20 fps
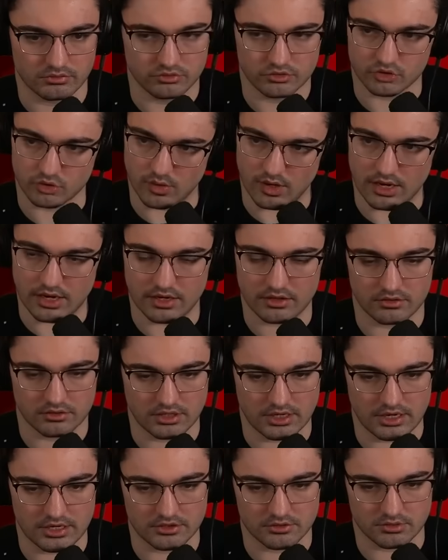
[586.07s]
Shrine,
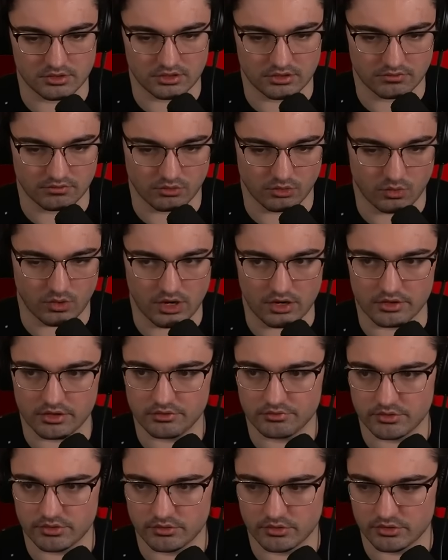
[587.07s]
nice. We didn't even require any
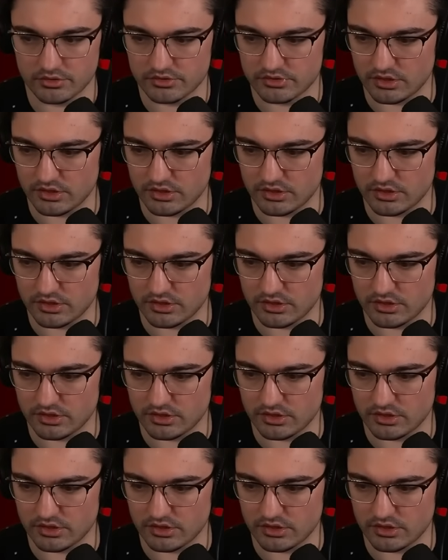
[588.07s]
rerolls.